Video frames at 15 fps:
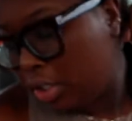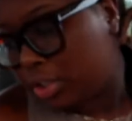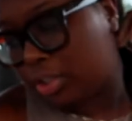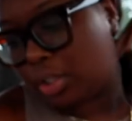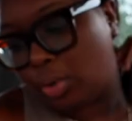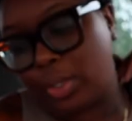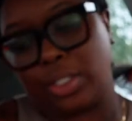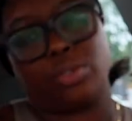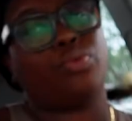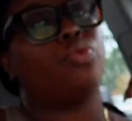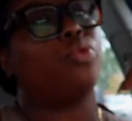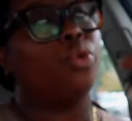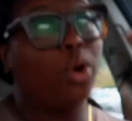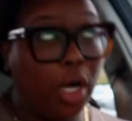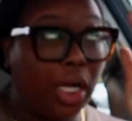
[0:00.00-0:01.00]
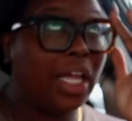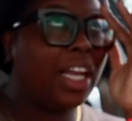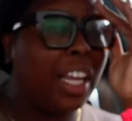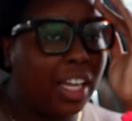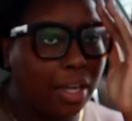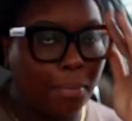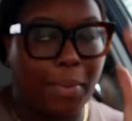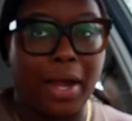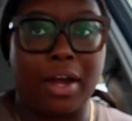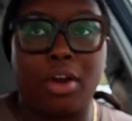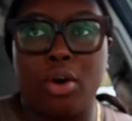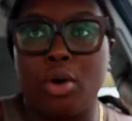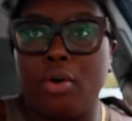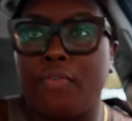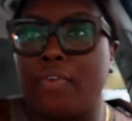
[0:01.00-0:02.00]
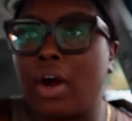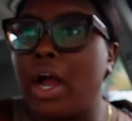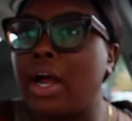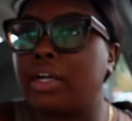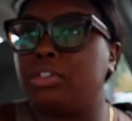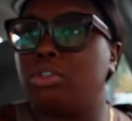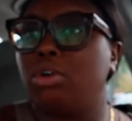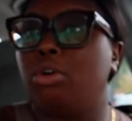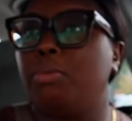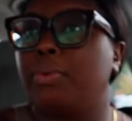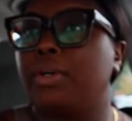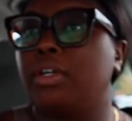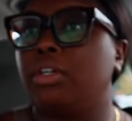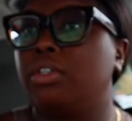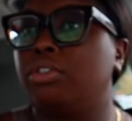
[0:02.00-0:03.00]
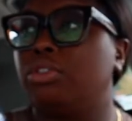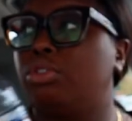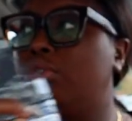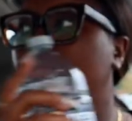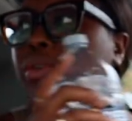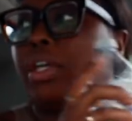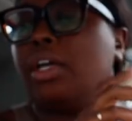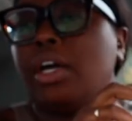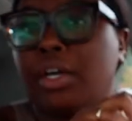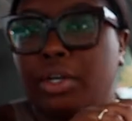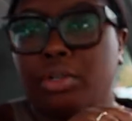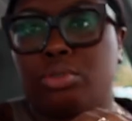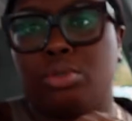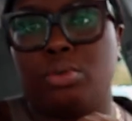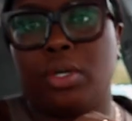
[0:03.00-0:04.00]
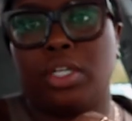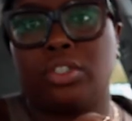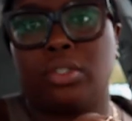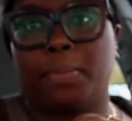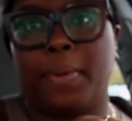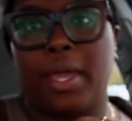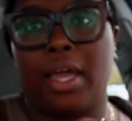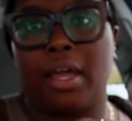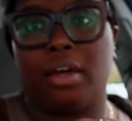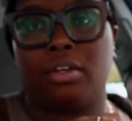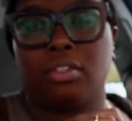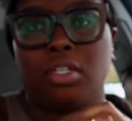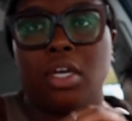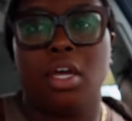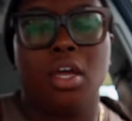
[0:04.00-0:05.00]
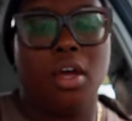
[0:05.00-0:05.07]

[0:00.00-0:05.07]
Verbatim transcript: So it's really my goal for October to get under 200 pounds